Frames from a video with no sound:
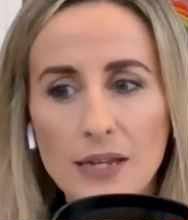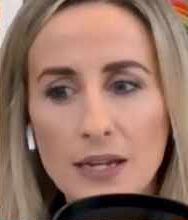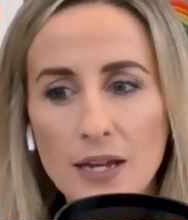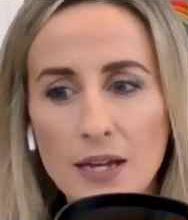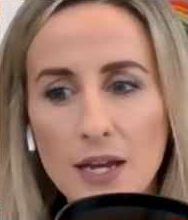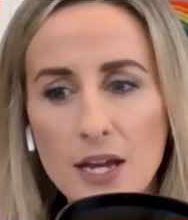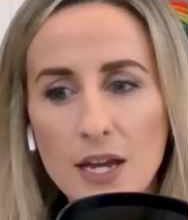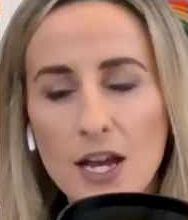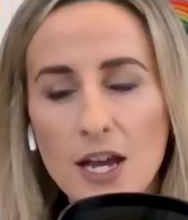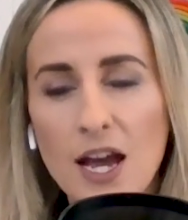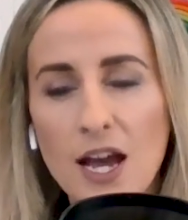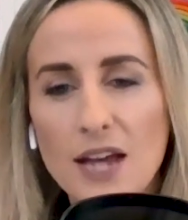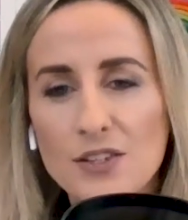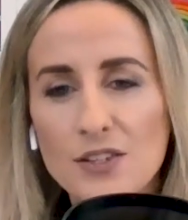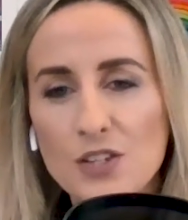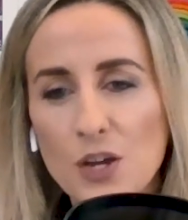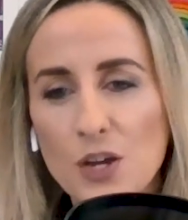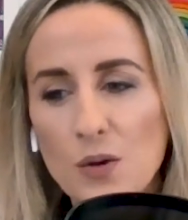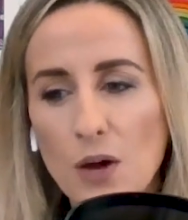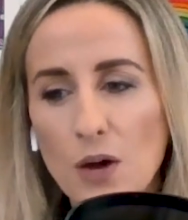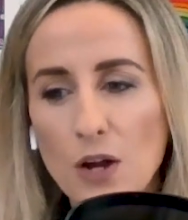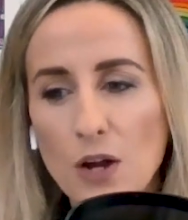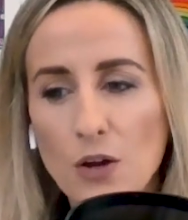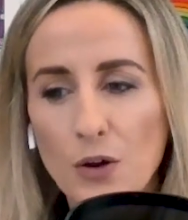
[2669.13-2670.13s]
And and
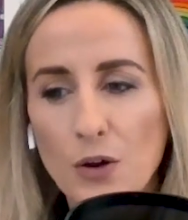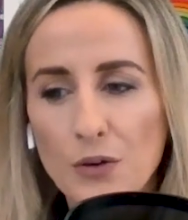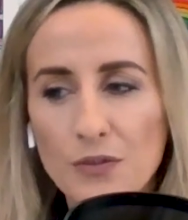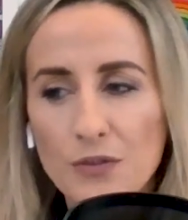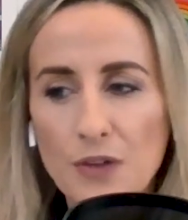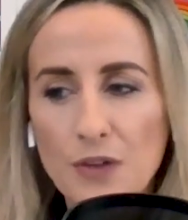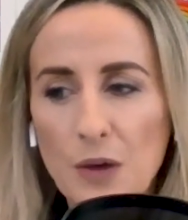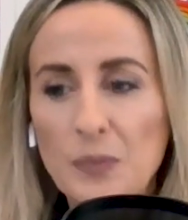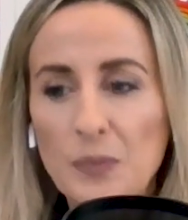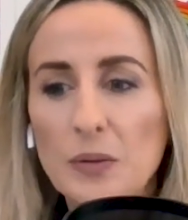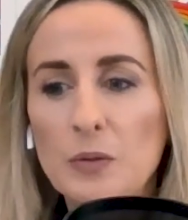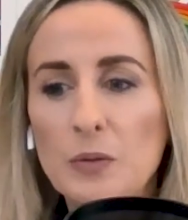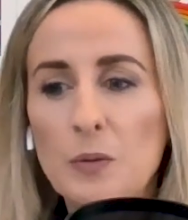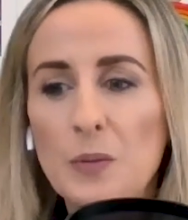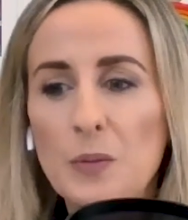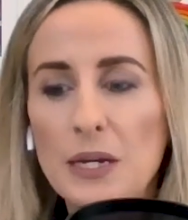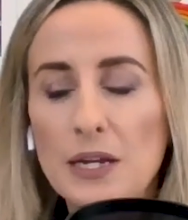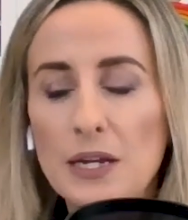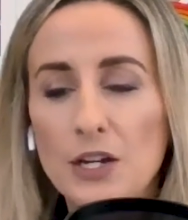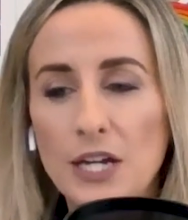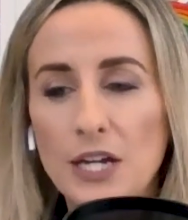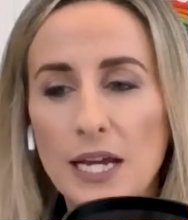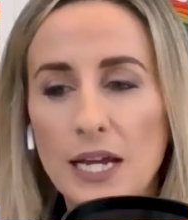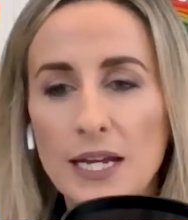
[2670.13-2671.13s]
so a lot of therapy would
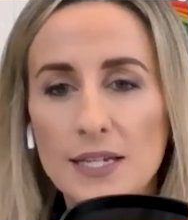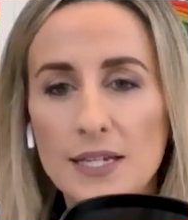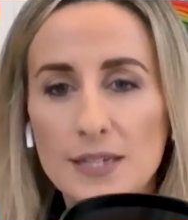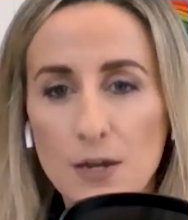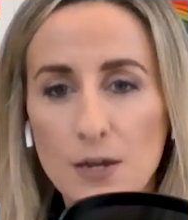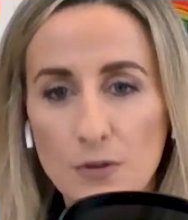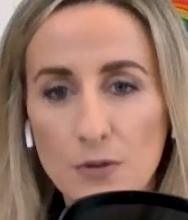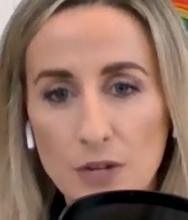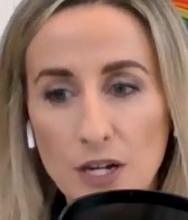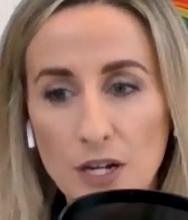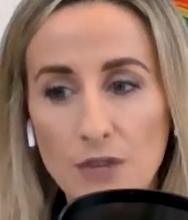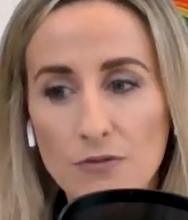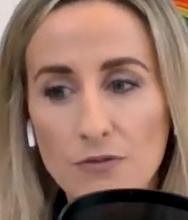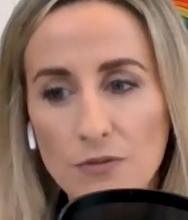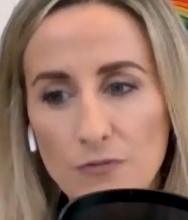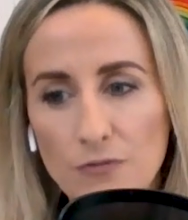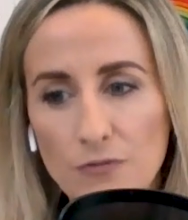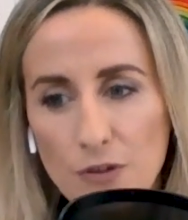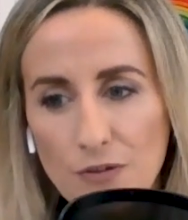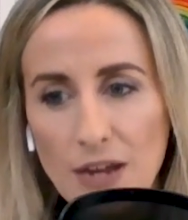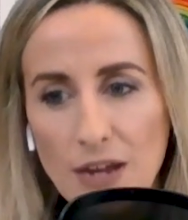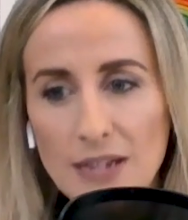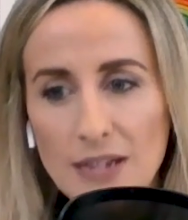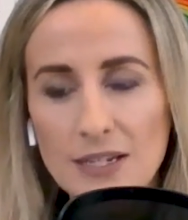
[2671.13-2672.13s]
be looking, so you know,
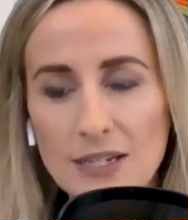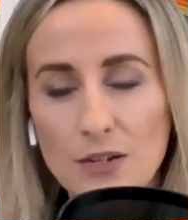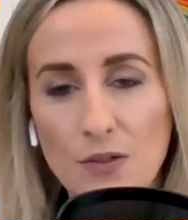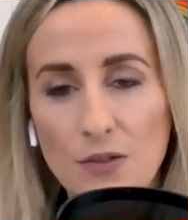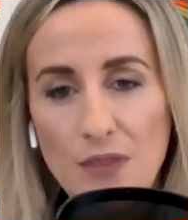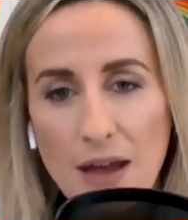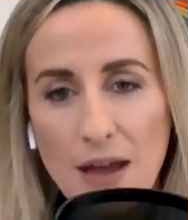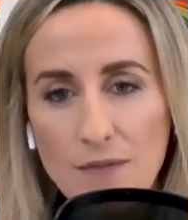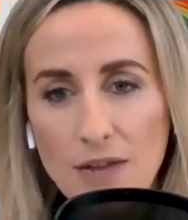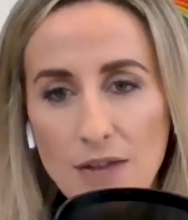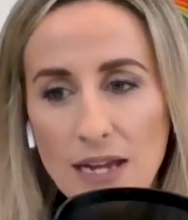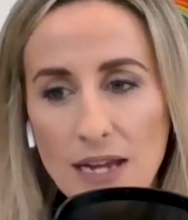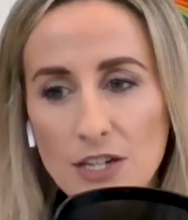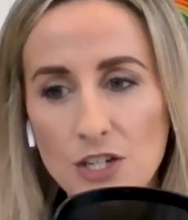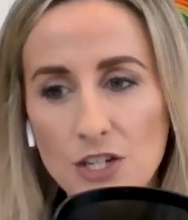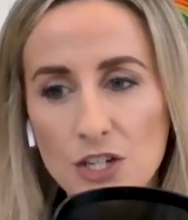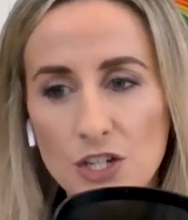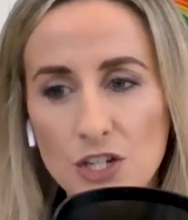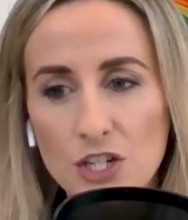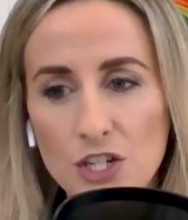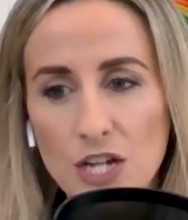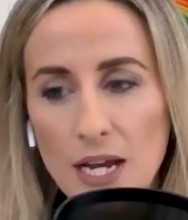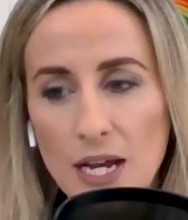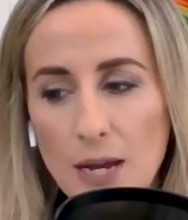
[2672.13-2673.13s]
reflecting on that
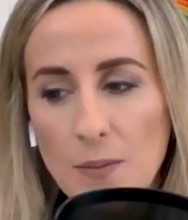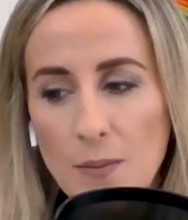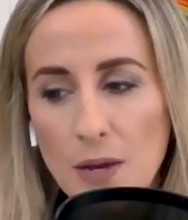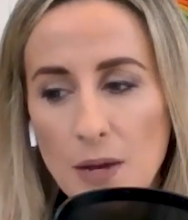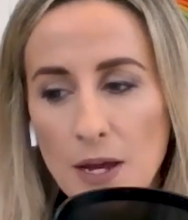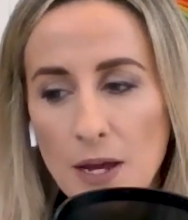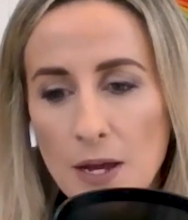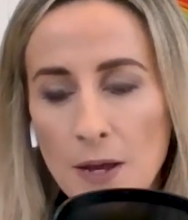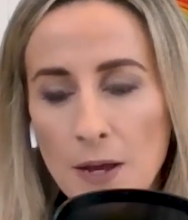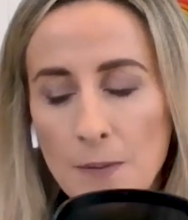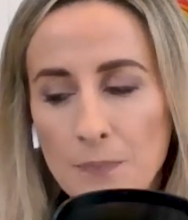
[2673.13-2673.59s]
relationship.